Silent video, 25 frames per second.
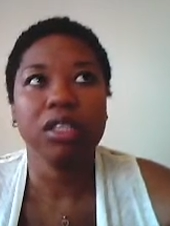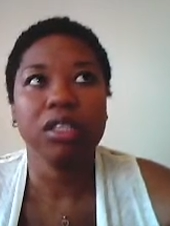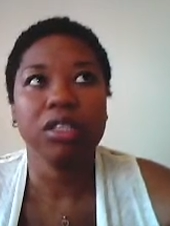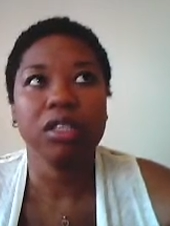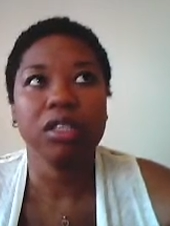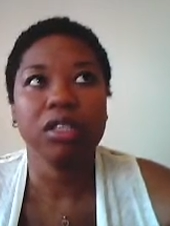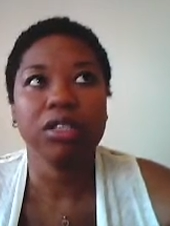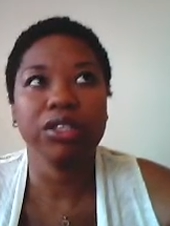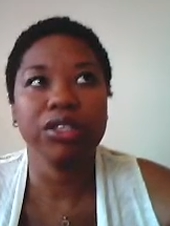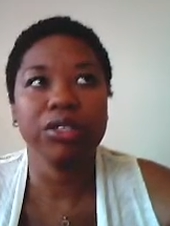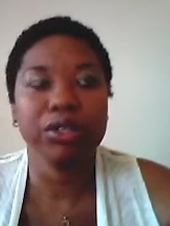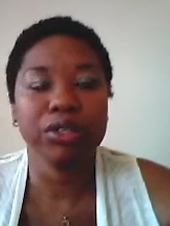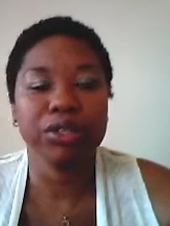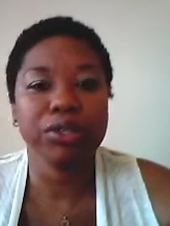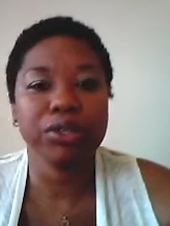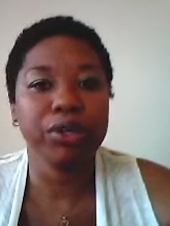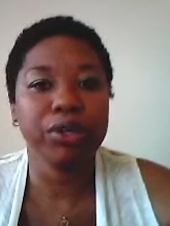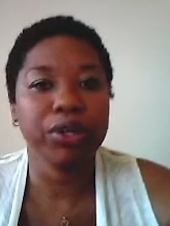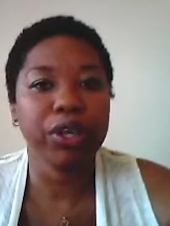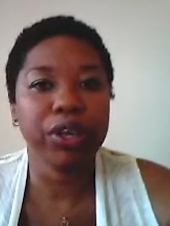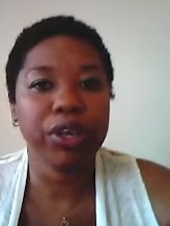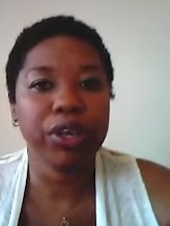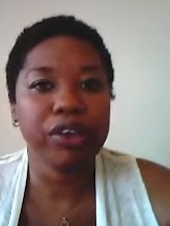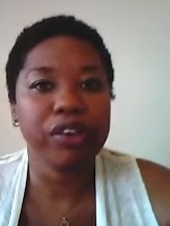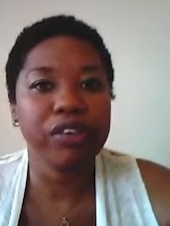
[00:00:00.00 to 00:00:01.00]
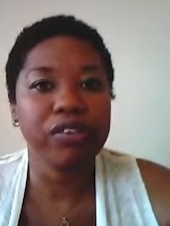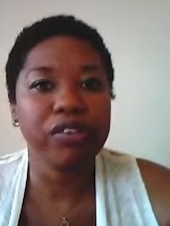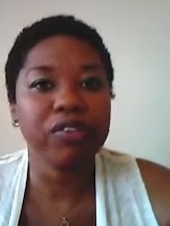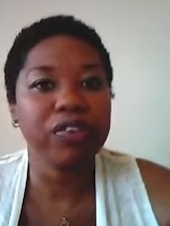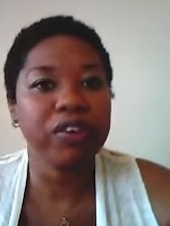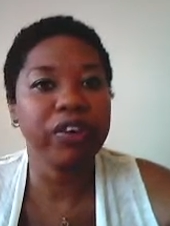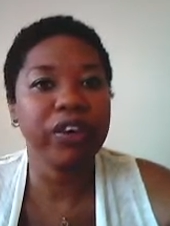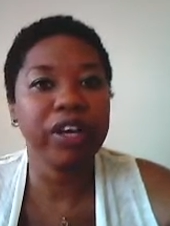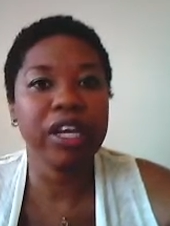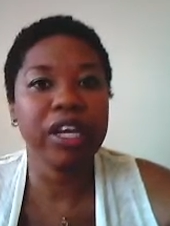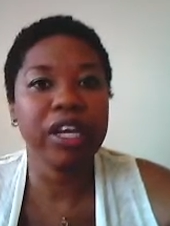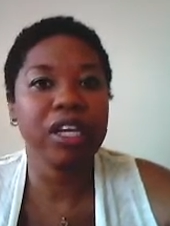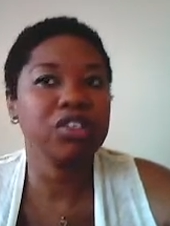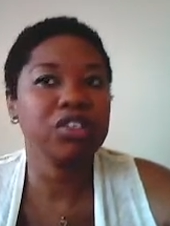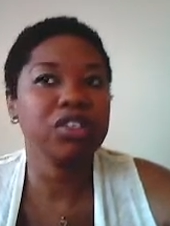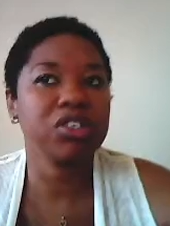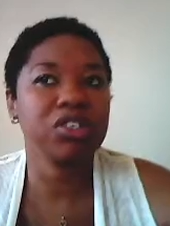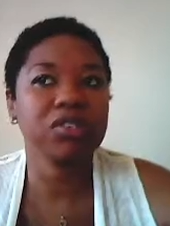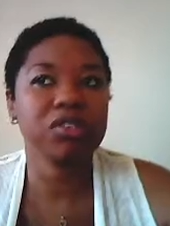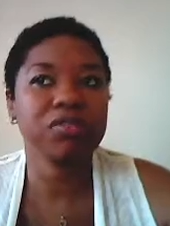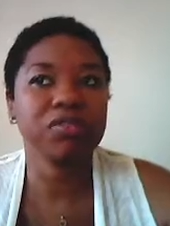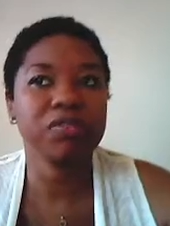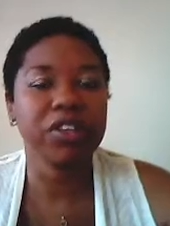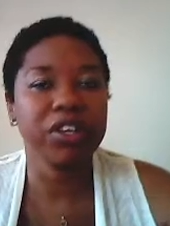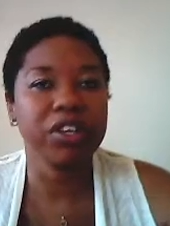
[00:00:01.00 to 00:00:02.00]
there's no cure for it. It
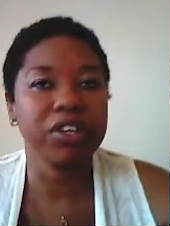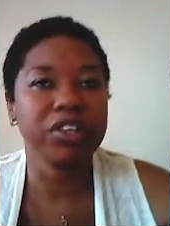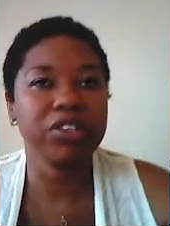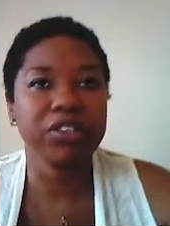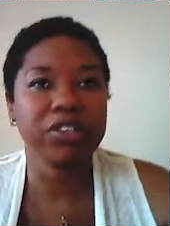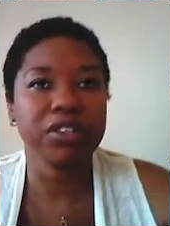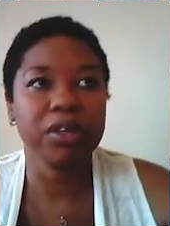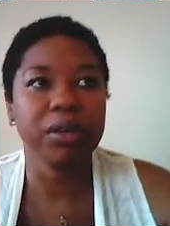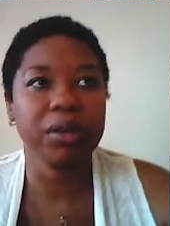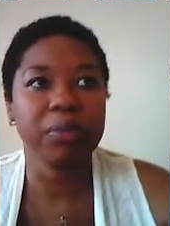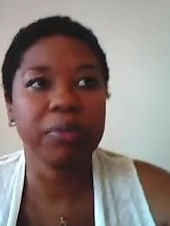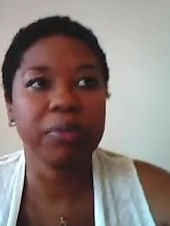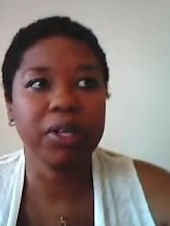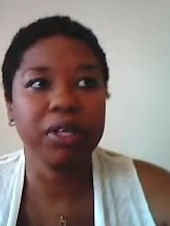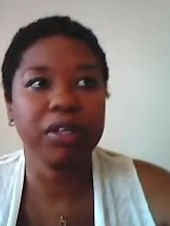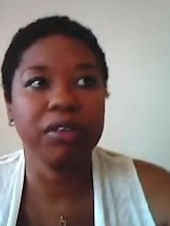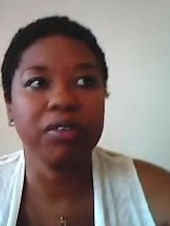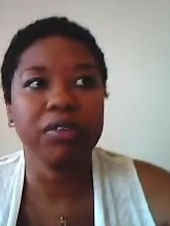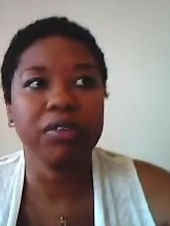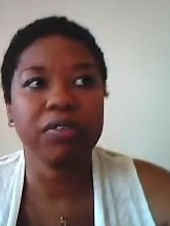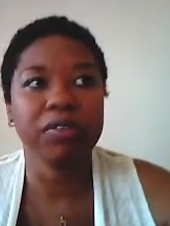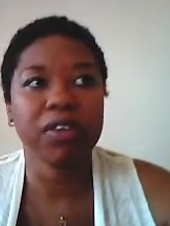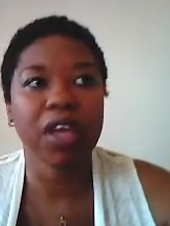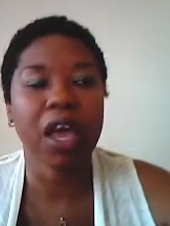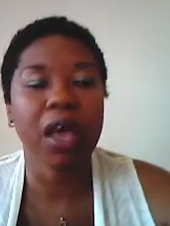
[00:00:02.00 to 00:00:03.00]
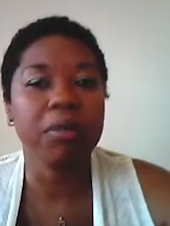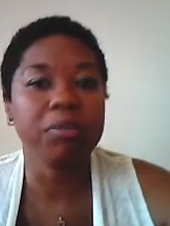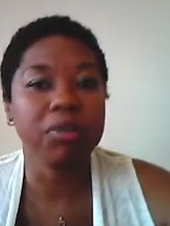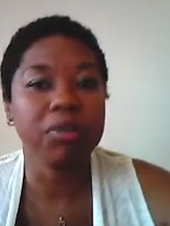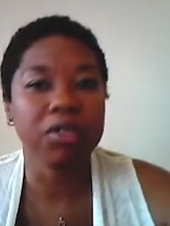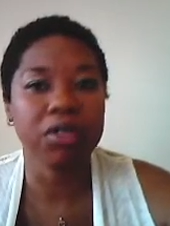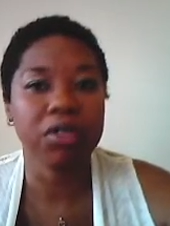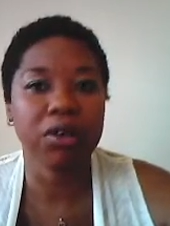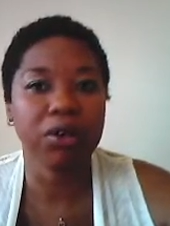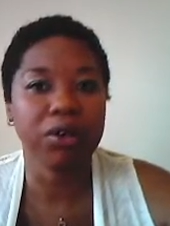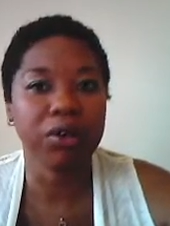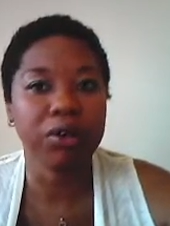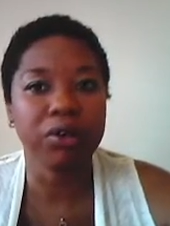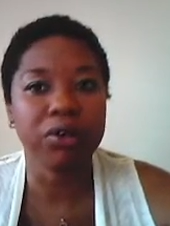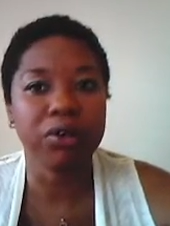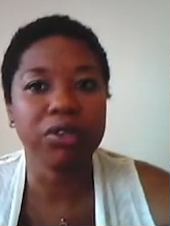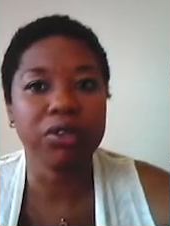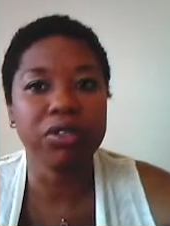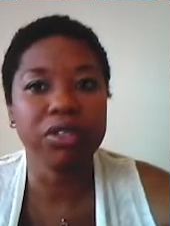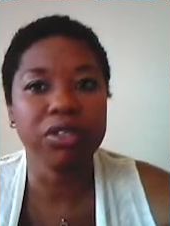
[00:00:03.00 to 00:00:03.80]
just flares up and comes and goes,